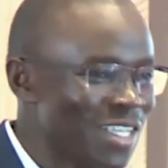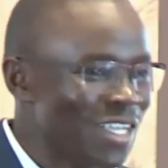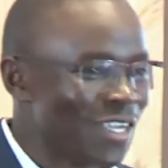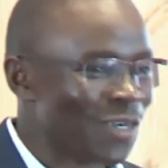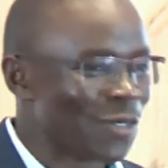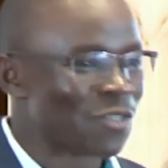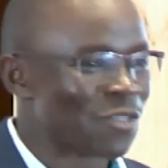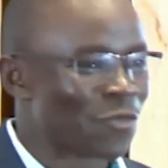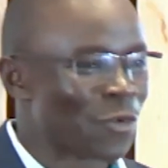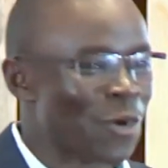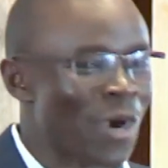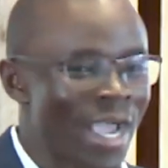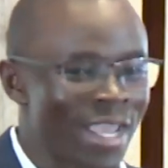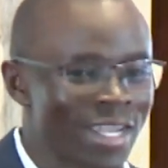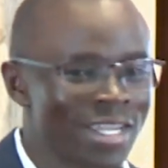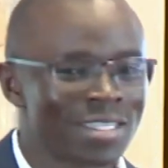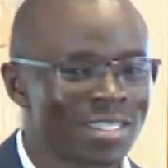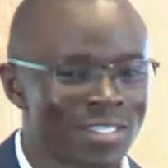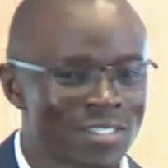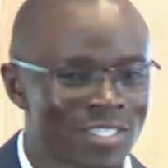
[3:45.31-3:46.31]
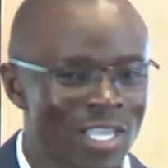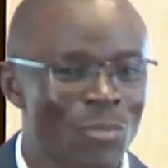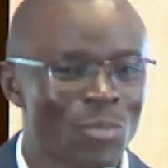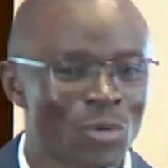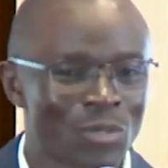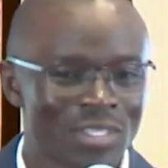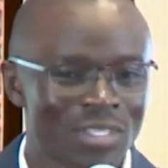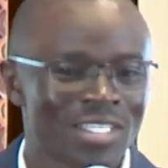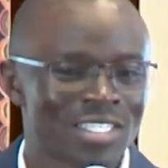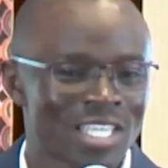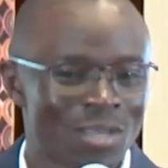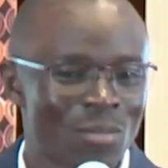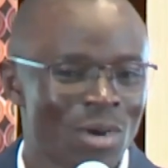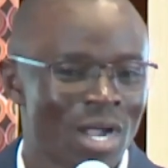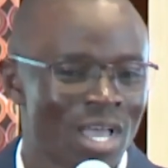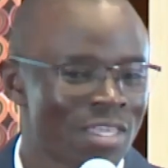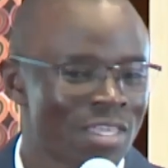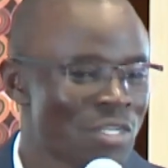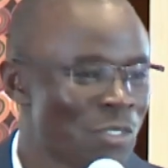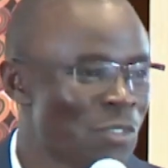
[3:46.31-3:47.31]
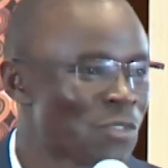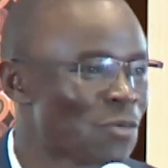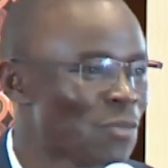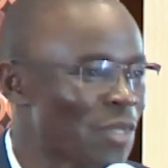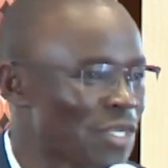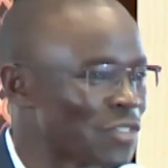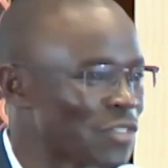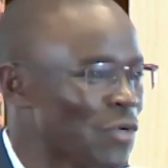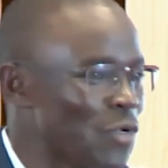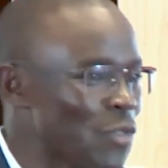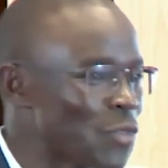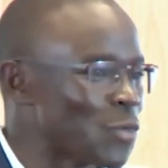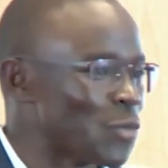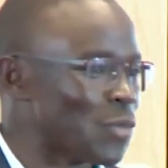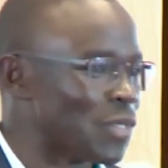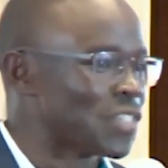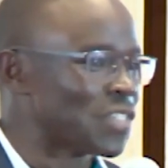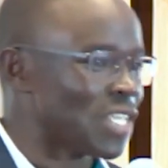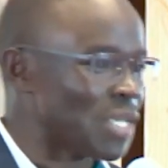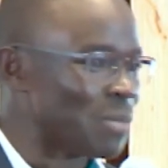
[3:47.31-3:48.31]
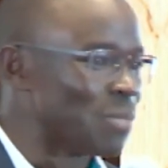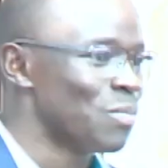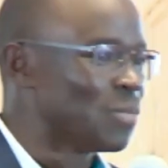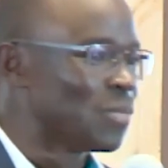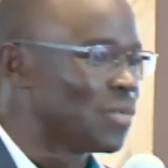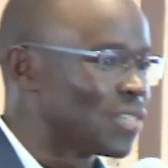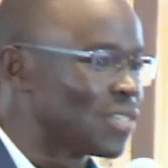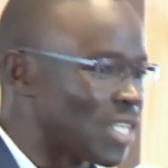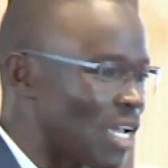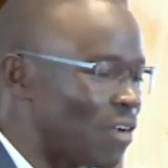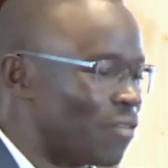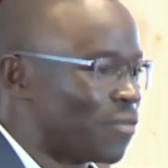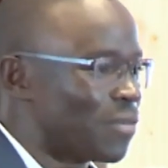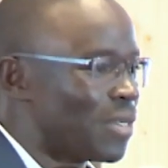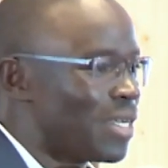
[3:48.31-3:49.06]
because if you hide it, there's some other newsroom that is going through the same stuff.